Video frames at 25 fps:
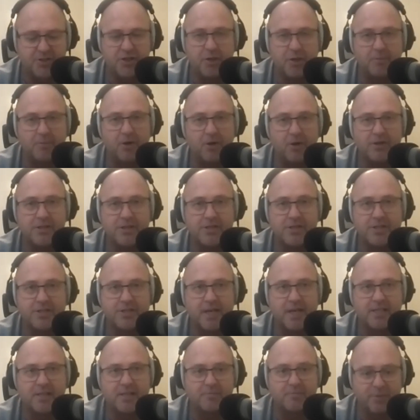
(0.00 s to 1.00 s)
honest.
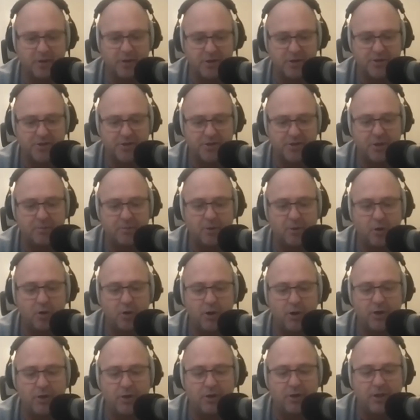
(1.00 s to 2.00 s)
As a person, I'm
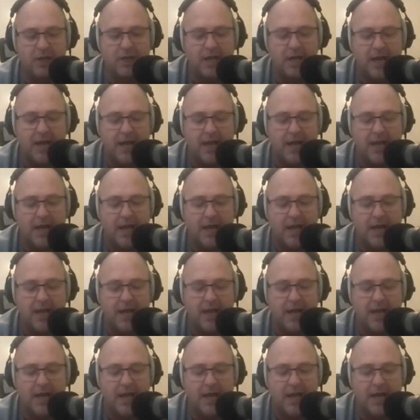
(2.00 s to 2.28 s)
loyal.